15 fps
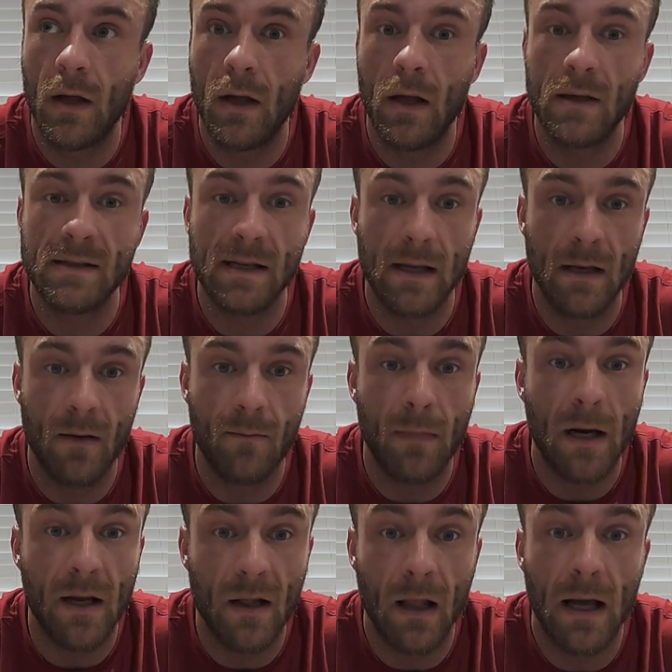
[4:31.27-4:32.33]
as in
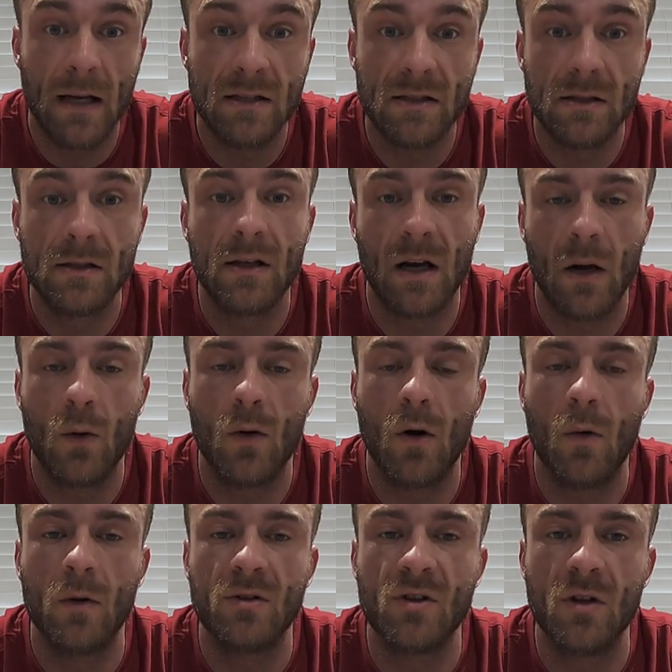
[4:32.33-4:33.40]
my class, I'll
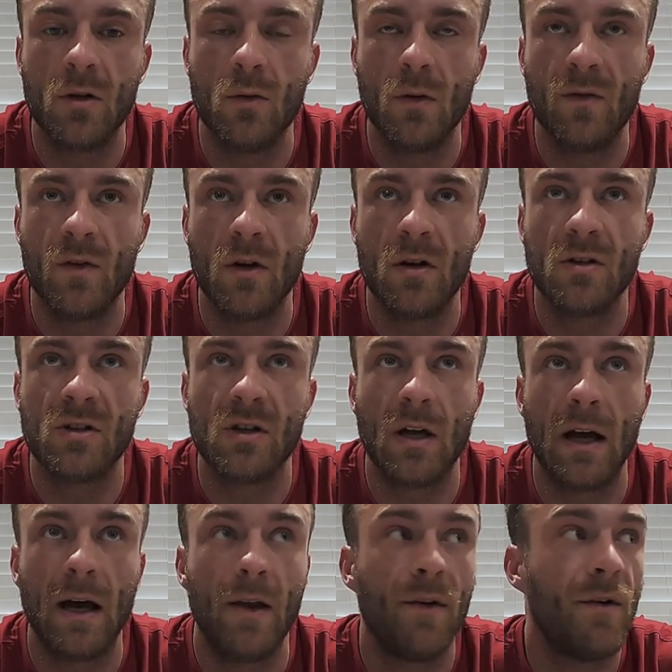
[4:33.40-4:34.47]
go on to the Universe.
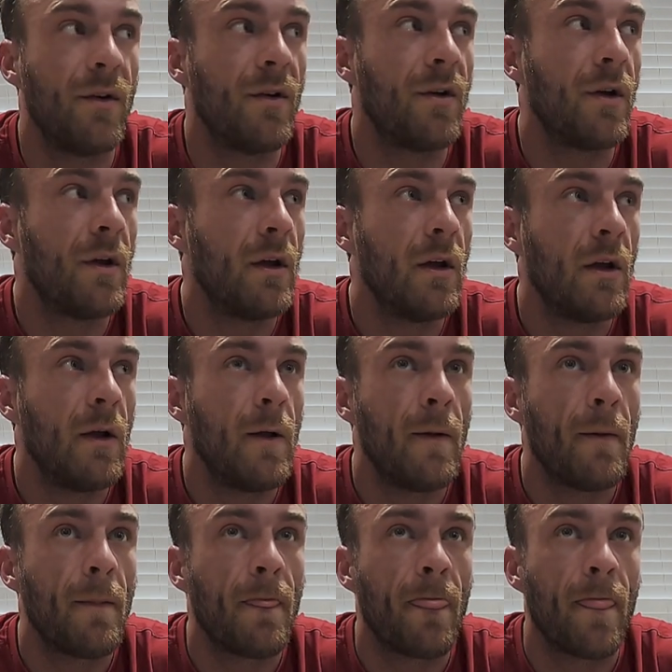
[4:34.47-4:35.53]
And
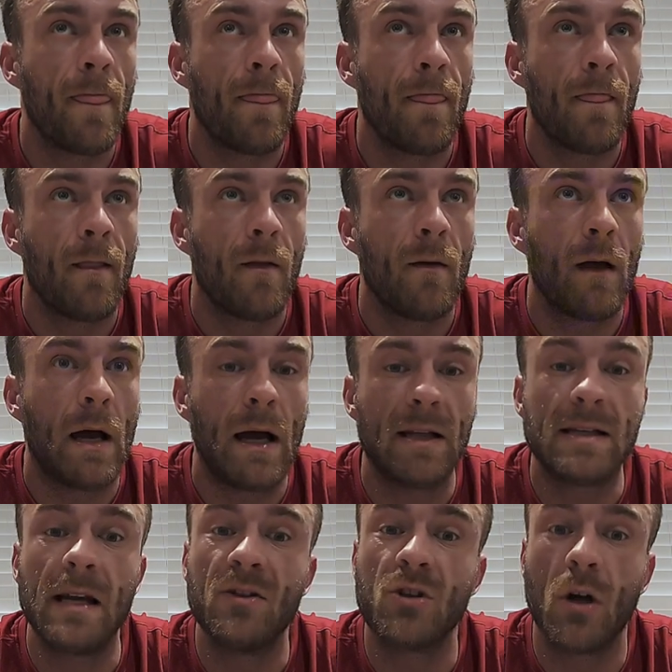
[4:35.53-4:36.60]
I
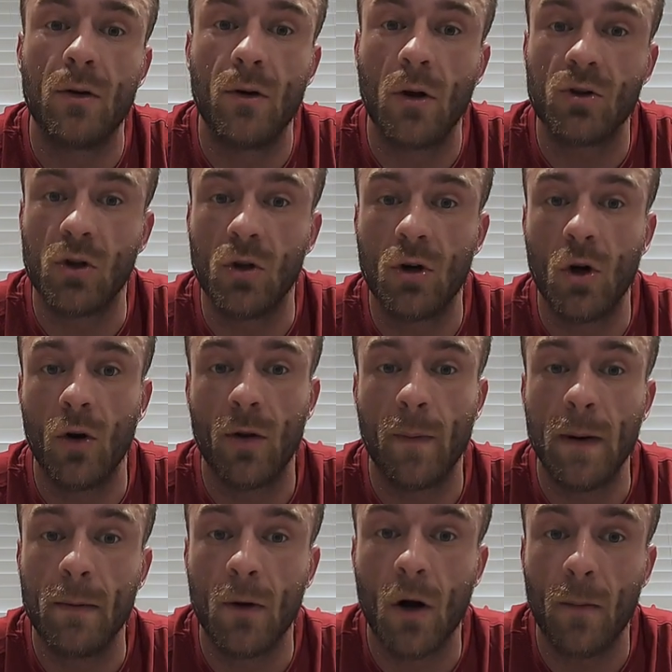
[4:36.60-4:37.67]
tend not to look at other
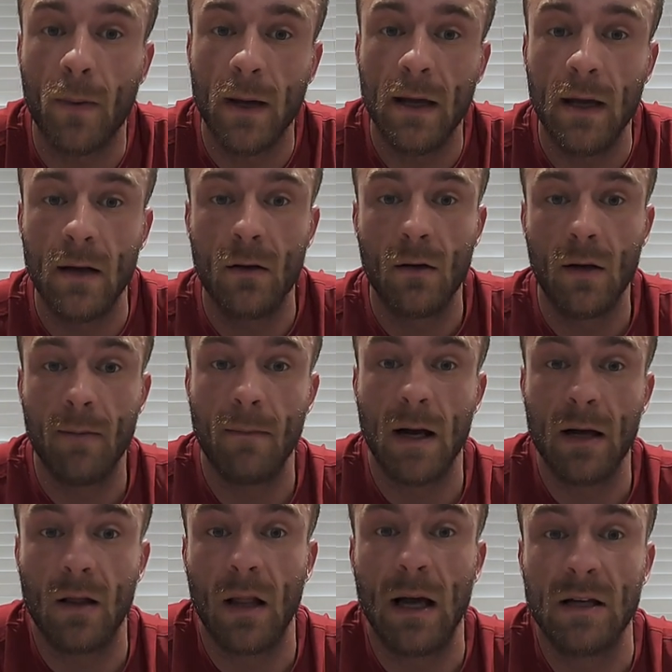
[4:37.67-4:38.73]
people competing in my
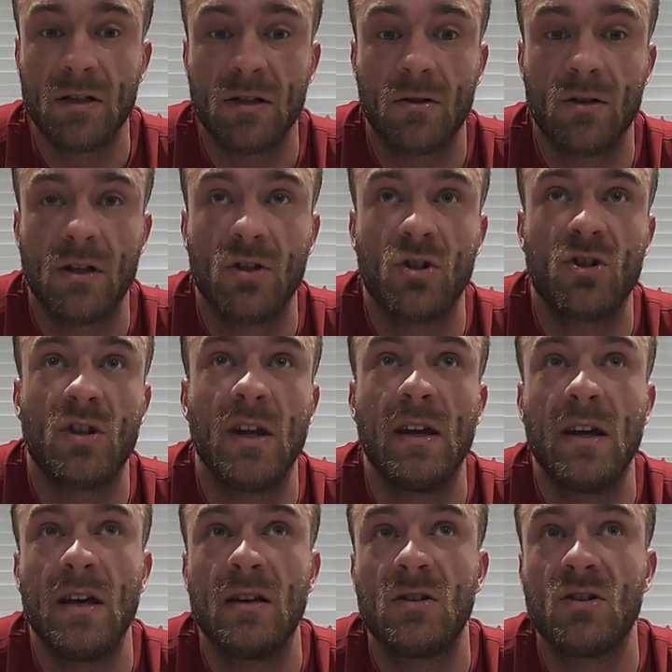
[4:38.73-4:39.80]
class, because I just
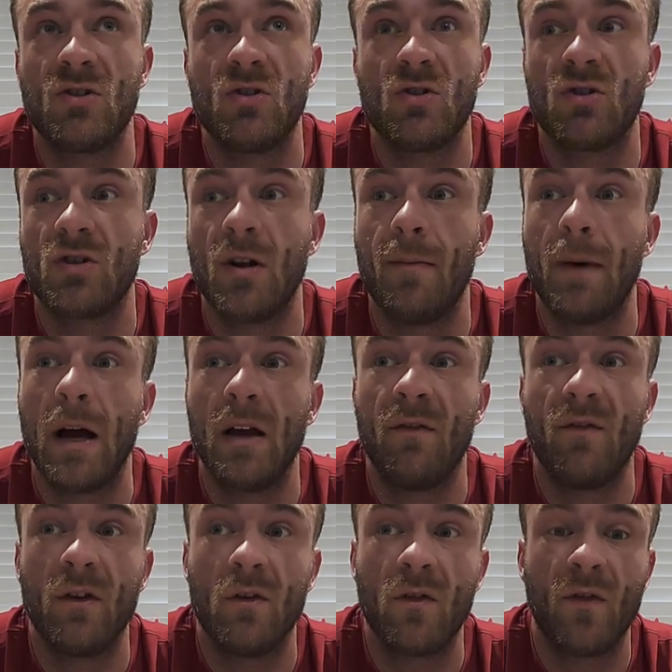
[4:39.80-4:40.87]
think it's just a
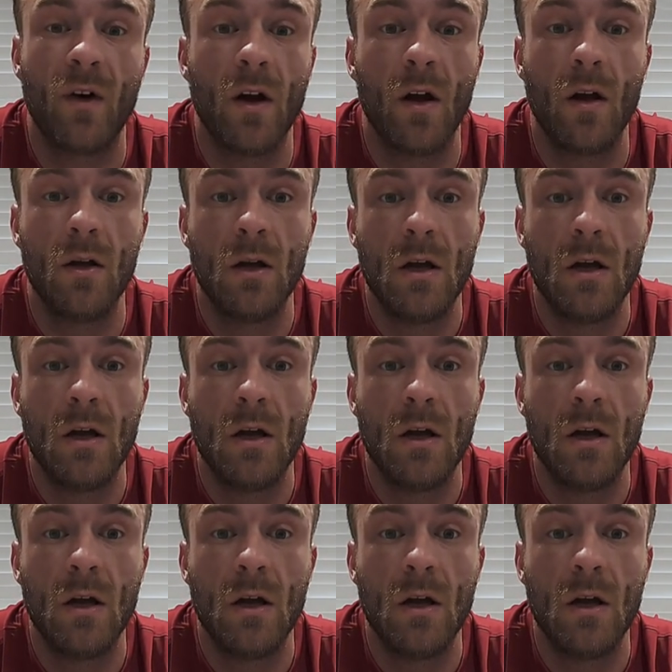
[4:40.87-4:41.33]
minefield fire.